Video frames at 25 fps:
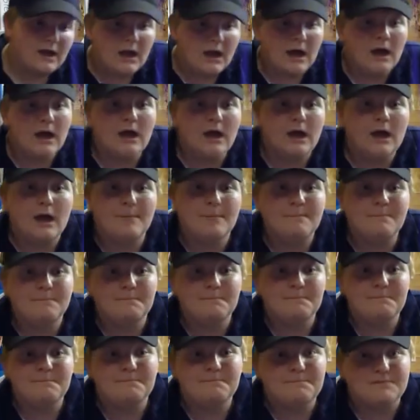
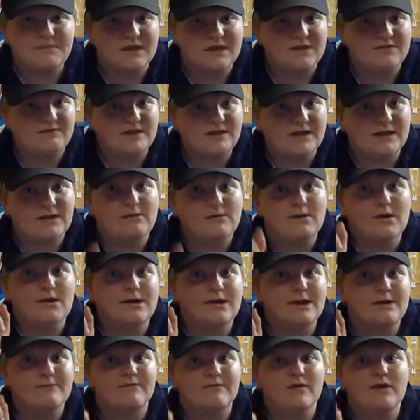Another video
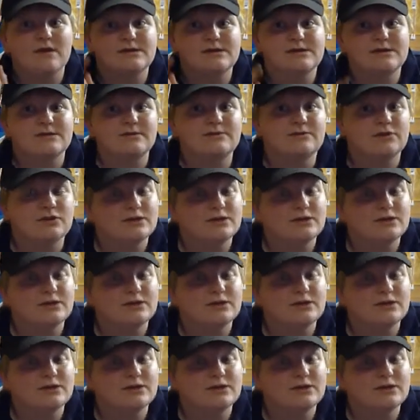going up very soon.